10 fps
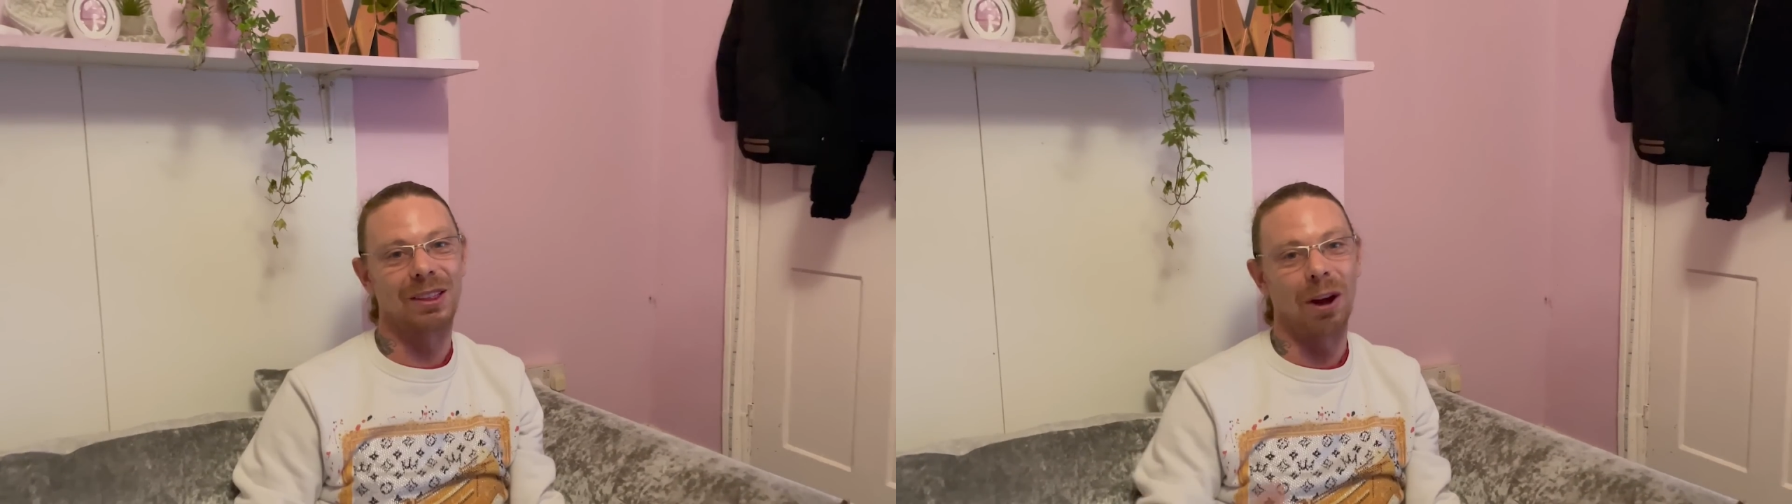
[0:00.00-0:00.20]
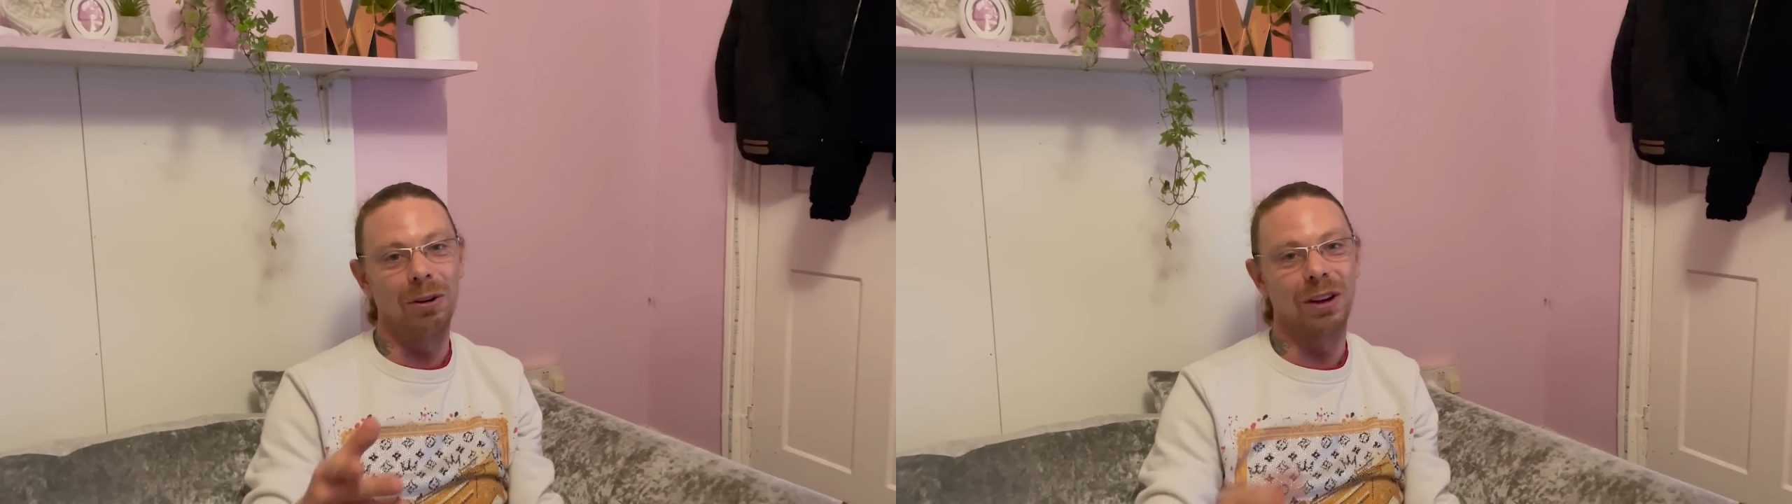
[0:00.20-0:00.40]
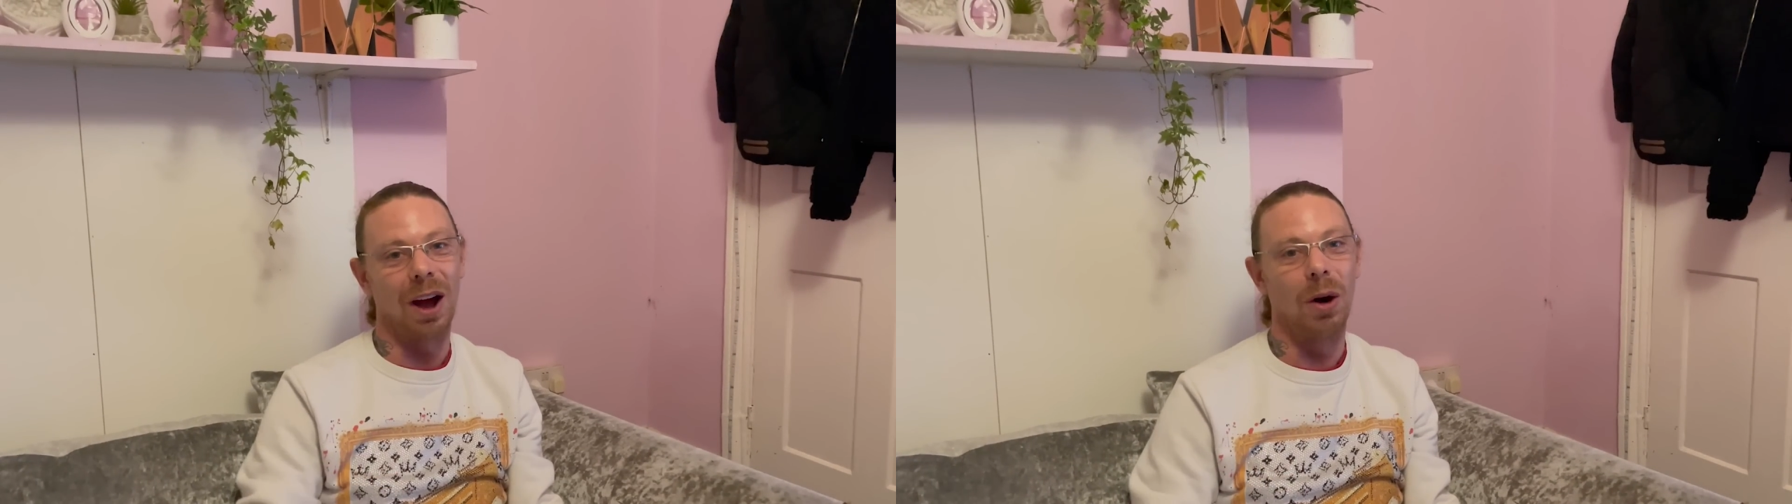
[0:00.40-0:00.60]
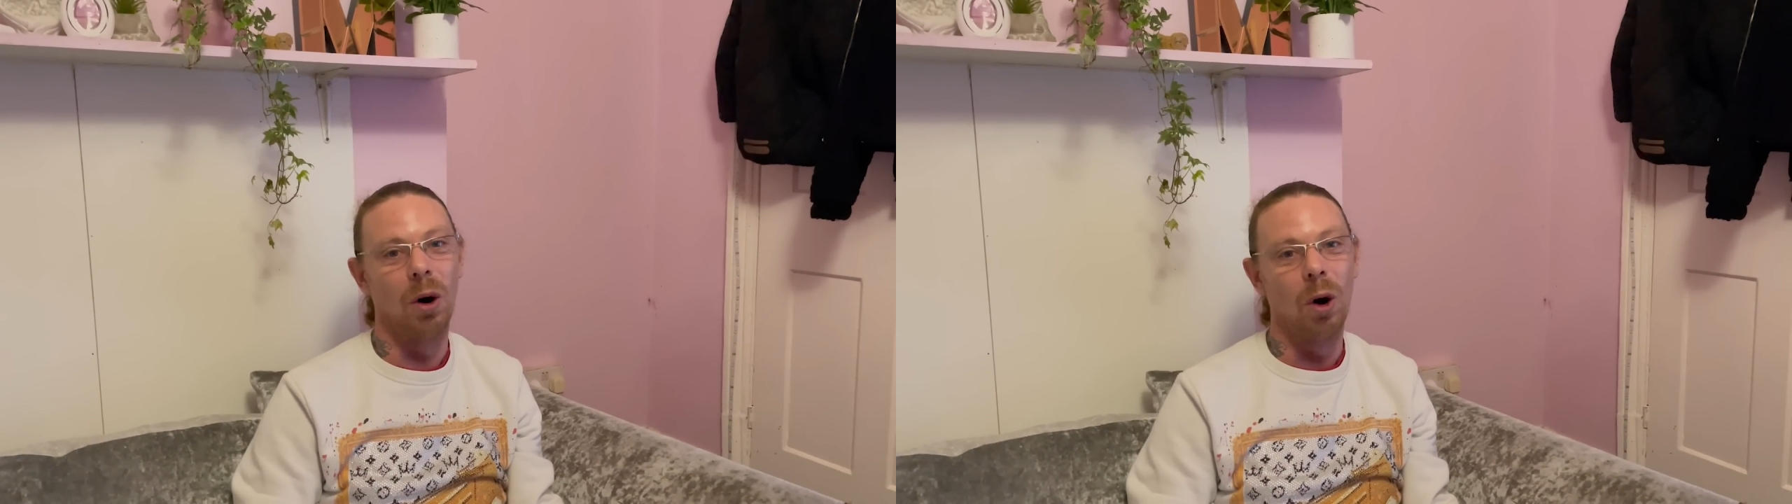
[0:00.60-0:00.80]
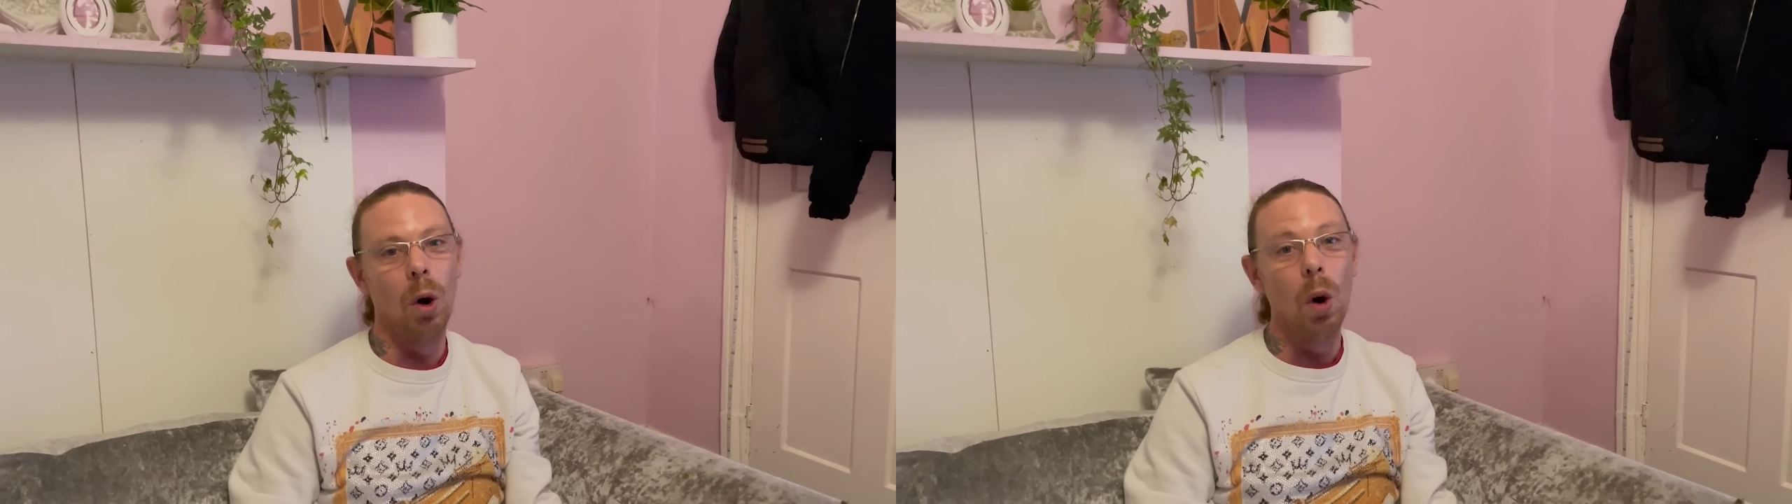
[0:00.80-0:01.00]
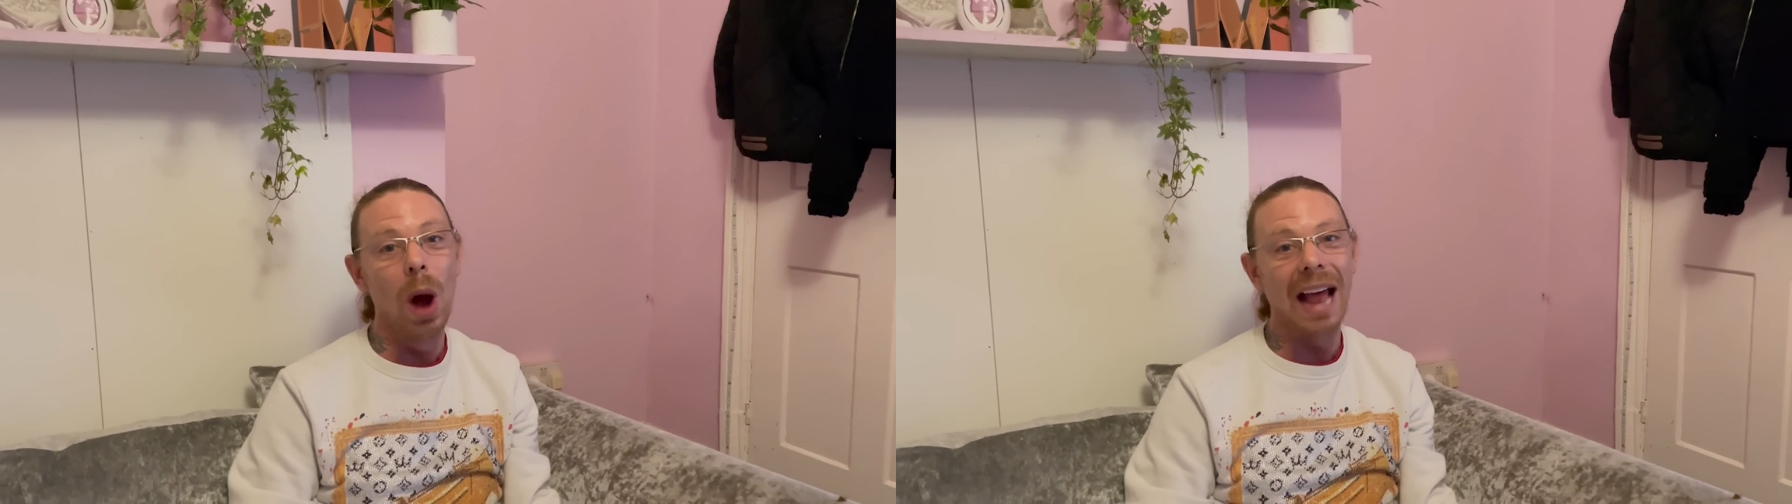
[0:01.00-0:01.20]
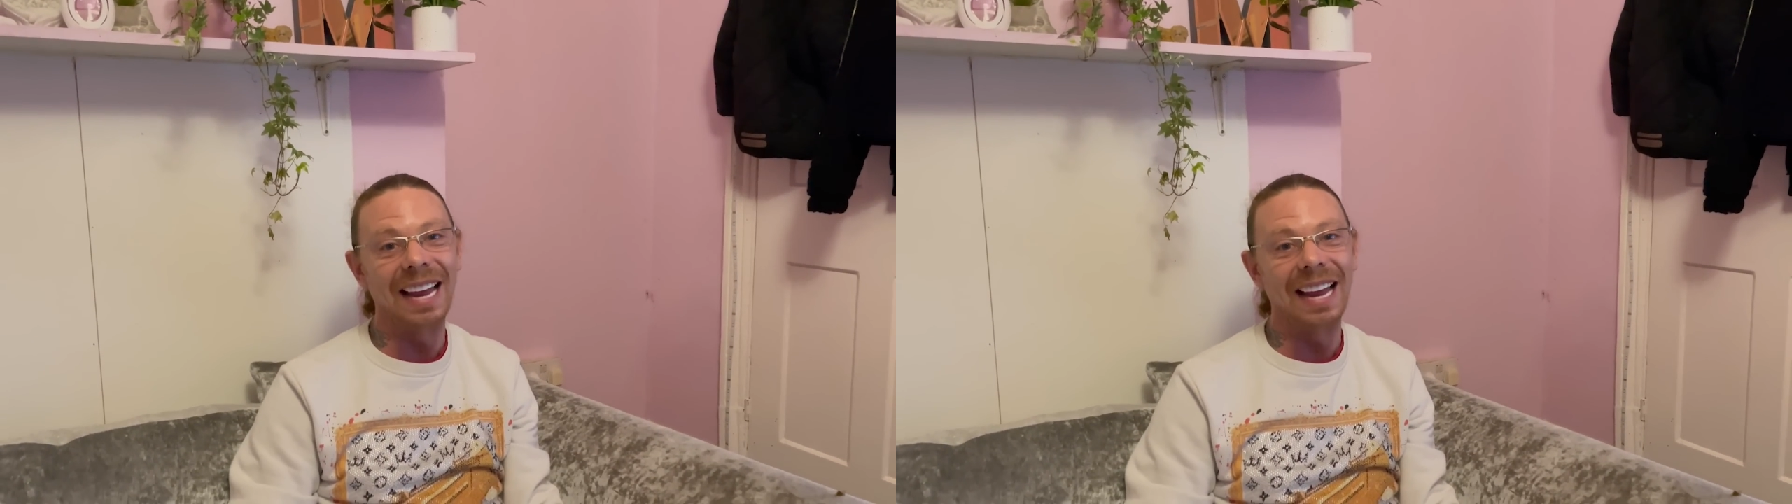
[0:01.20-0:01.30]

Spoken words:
I told you a well